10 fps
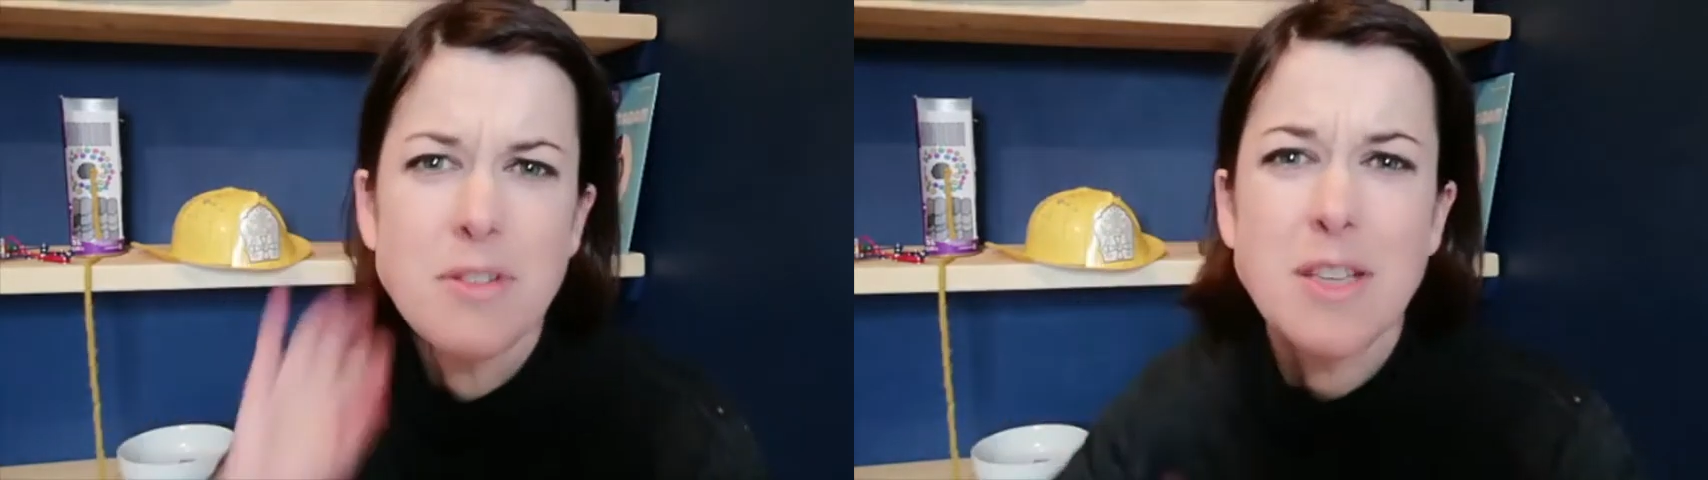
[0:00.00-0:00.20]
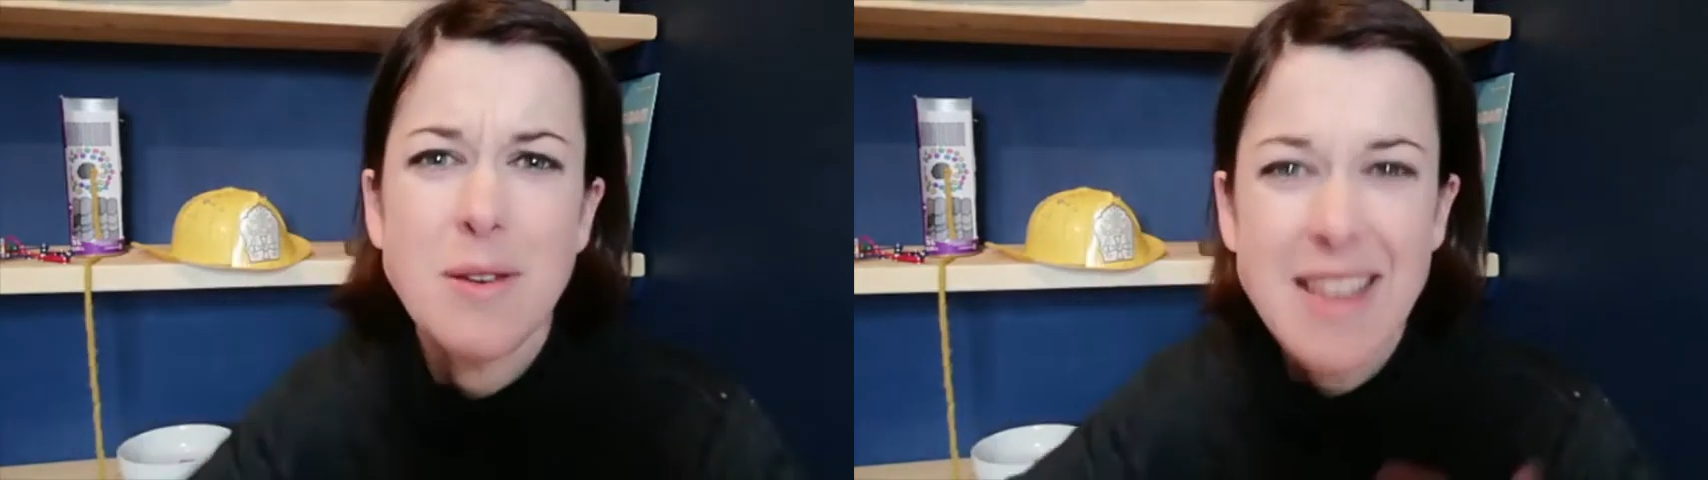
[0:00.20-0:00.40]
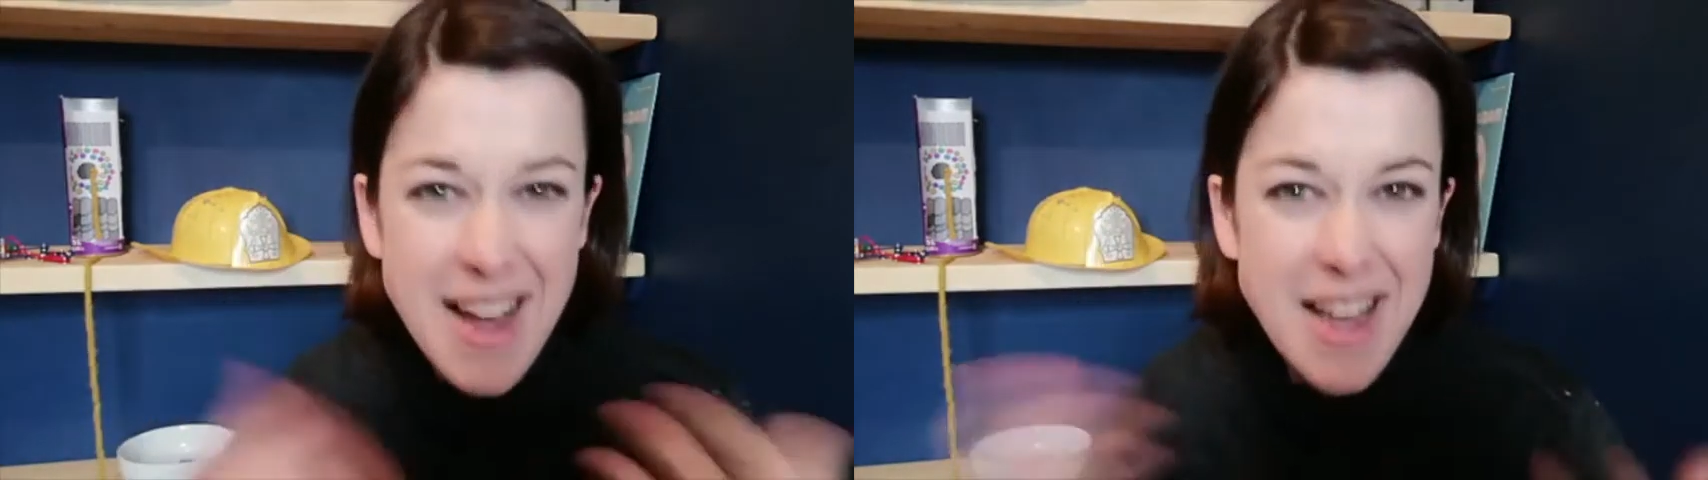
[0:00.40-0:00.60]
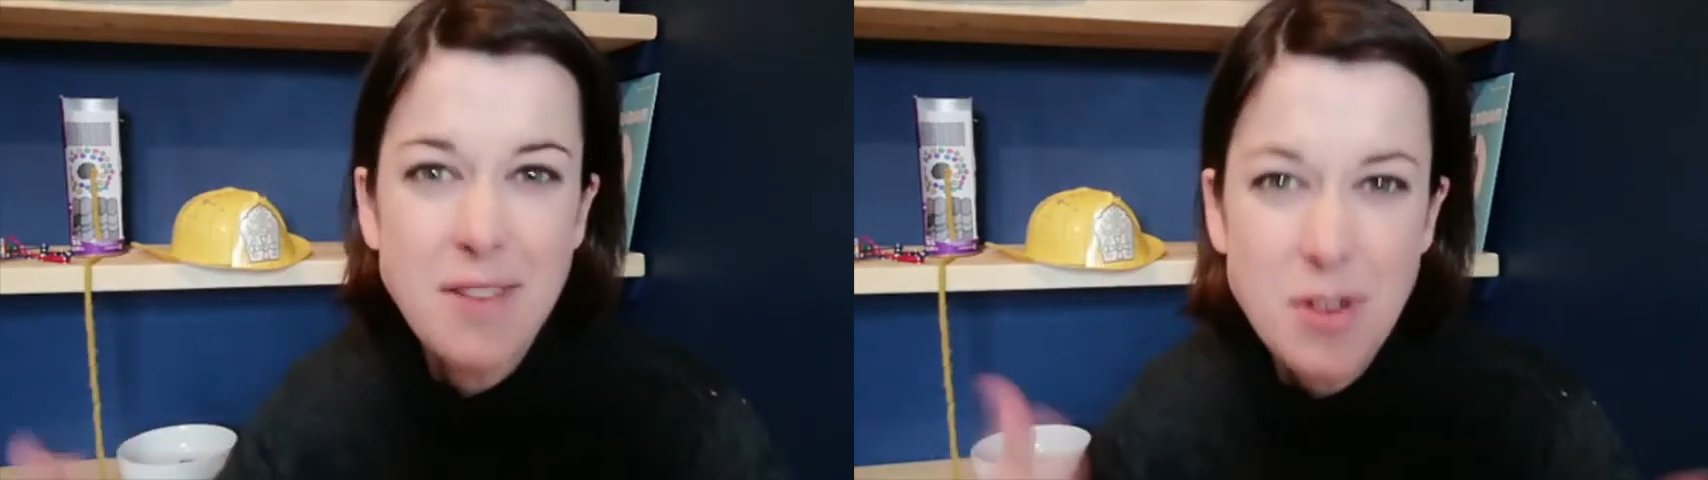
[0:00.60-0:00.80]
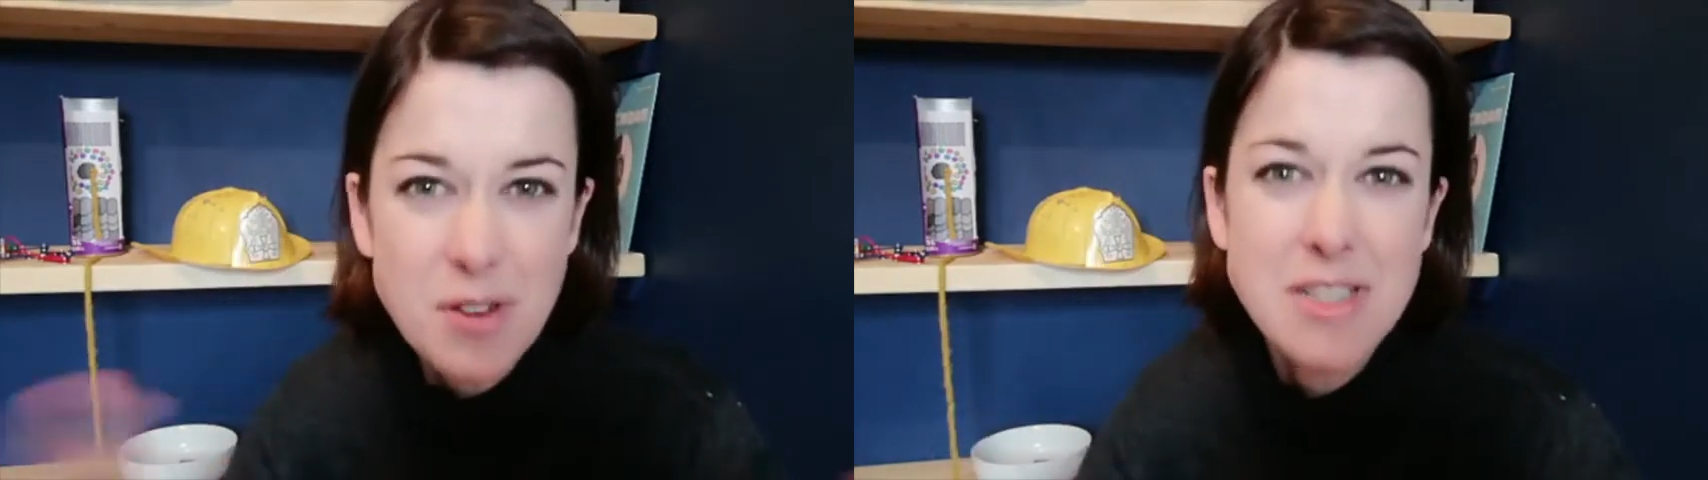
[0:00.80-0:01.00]
So it kind of
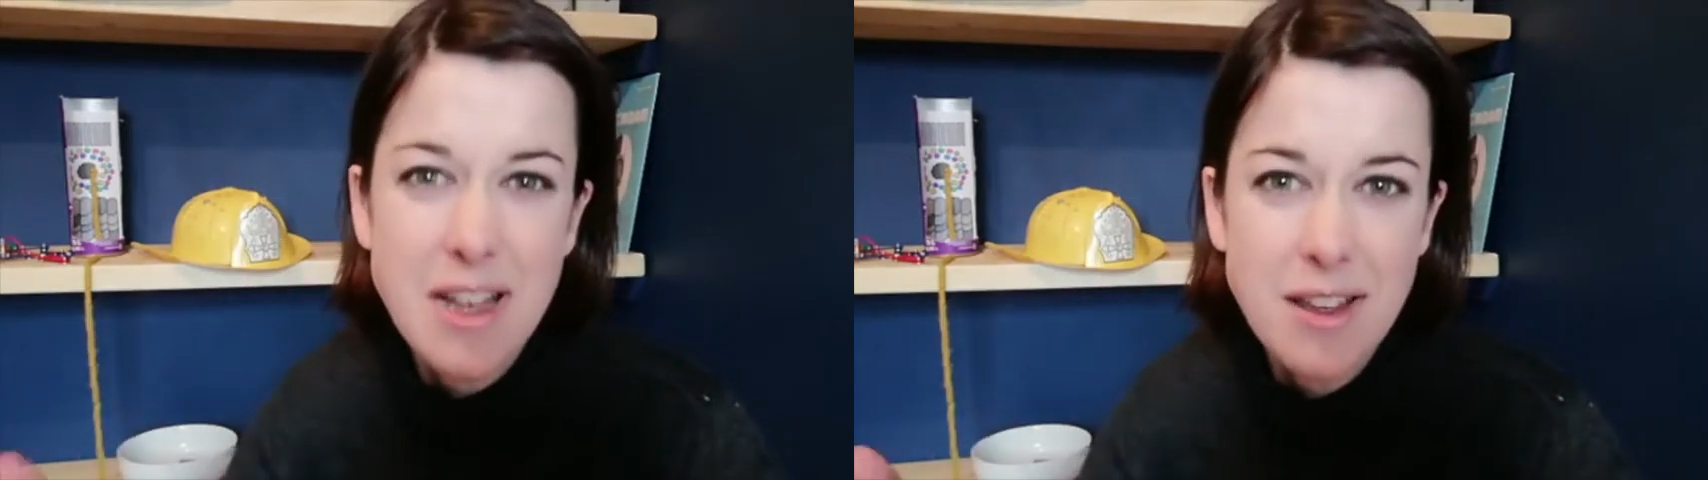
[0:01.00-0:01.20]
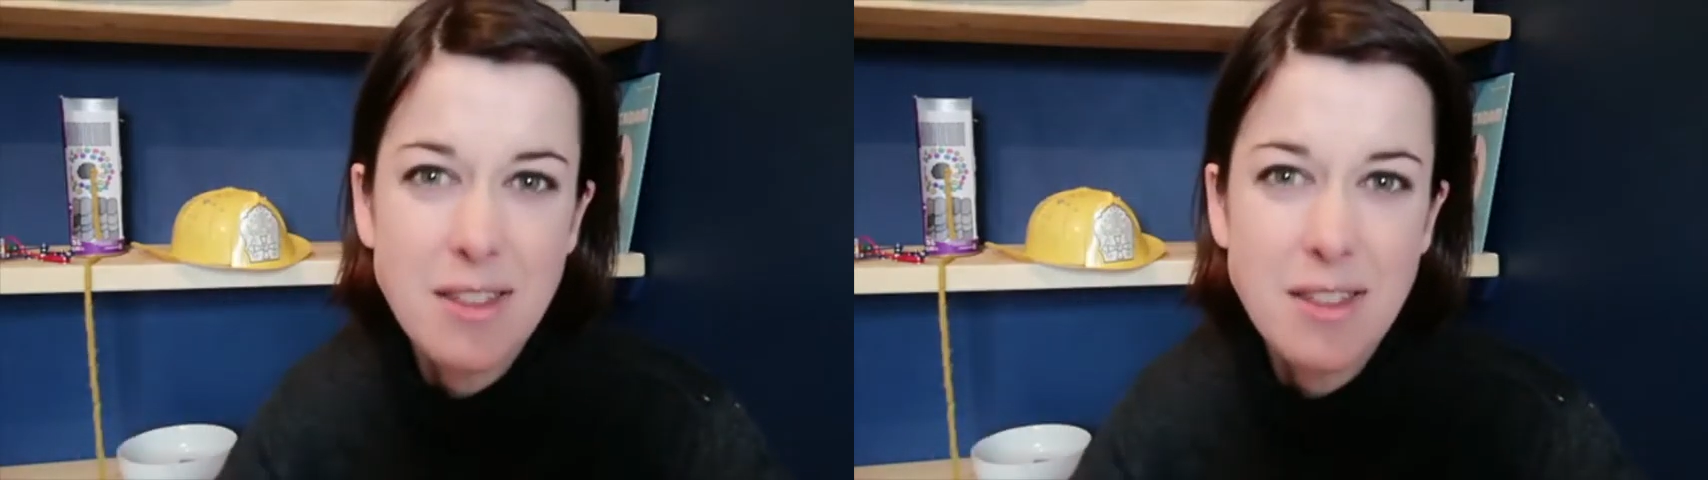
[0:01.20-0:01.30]
looks like